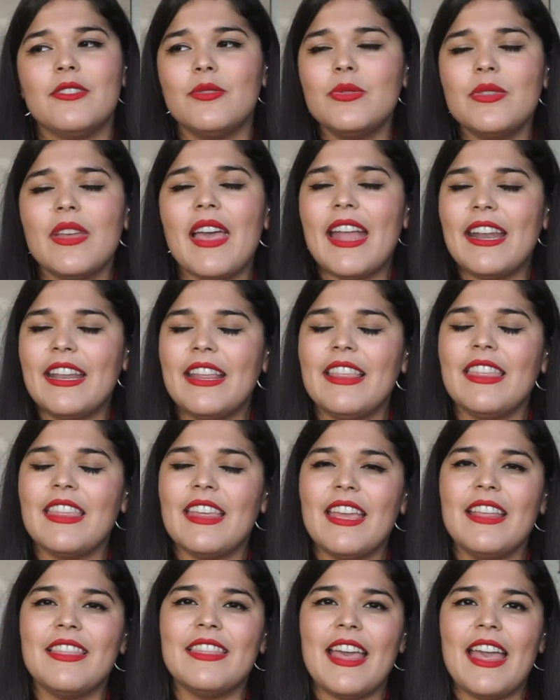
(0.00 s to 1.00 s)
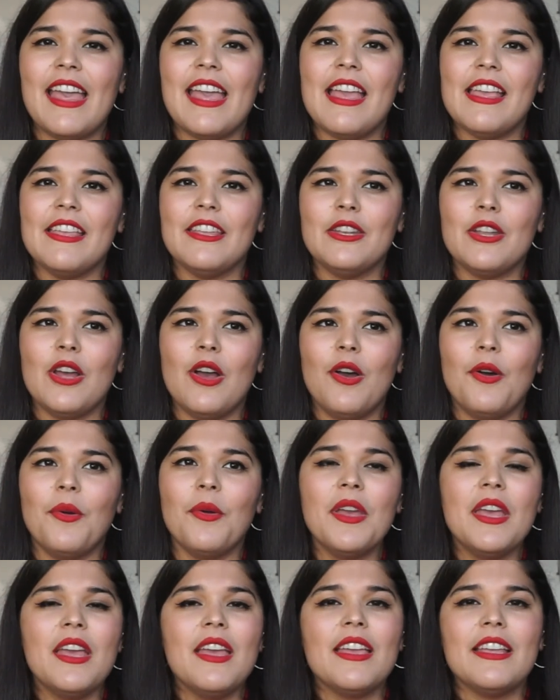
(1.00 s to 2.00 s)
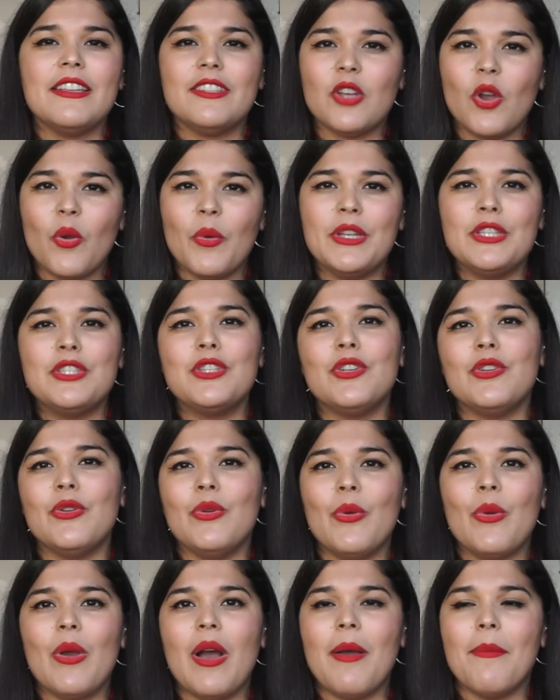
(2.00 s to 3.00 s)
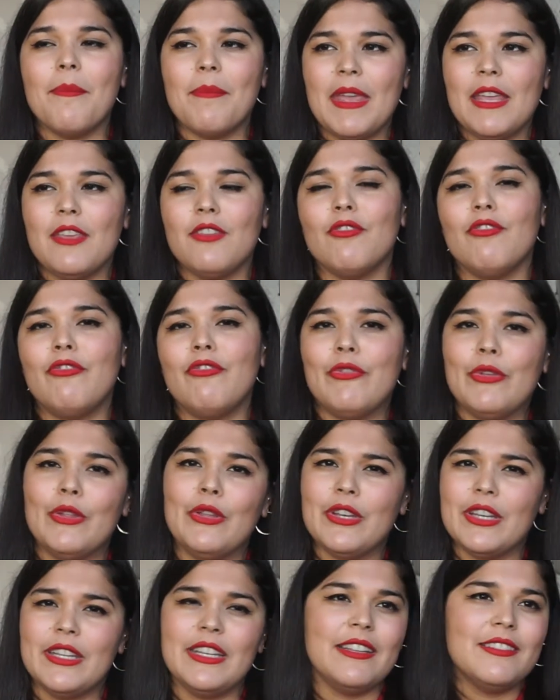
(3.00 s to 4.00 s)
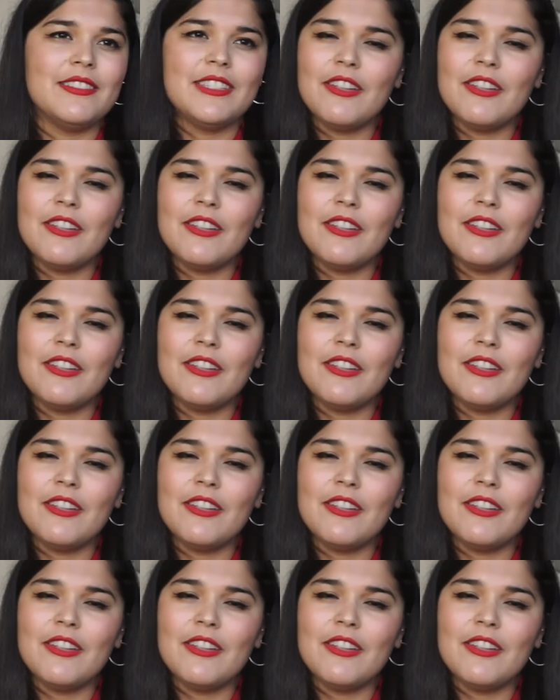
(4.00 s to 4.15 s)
Do anything that, you know, is going to make you feel good.